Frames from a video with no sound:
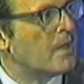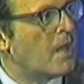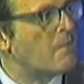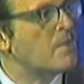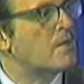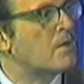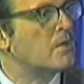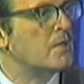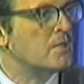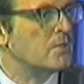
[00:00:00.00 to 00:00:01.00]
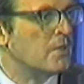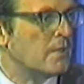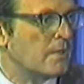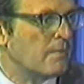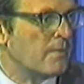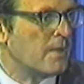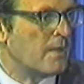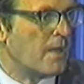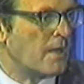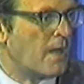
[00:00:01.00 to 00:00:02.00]
and we thoroughly enjoyed it.
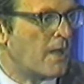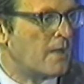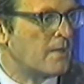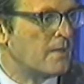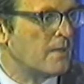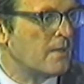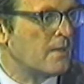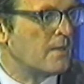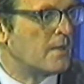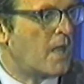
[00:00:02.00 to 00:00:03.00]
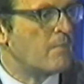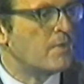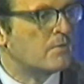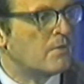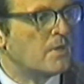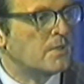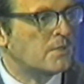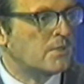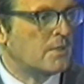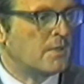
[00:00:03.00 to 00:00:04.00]
And I came
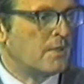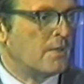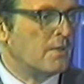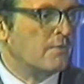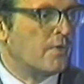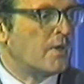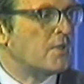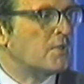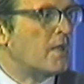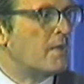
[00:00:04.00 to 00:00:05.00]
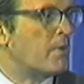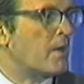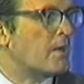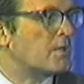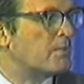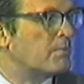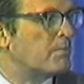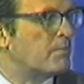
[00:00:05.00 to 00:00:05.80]
across in various state parks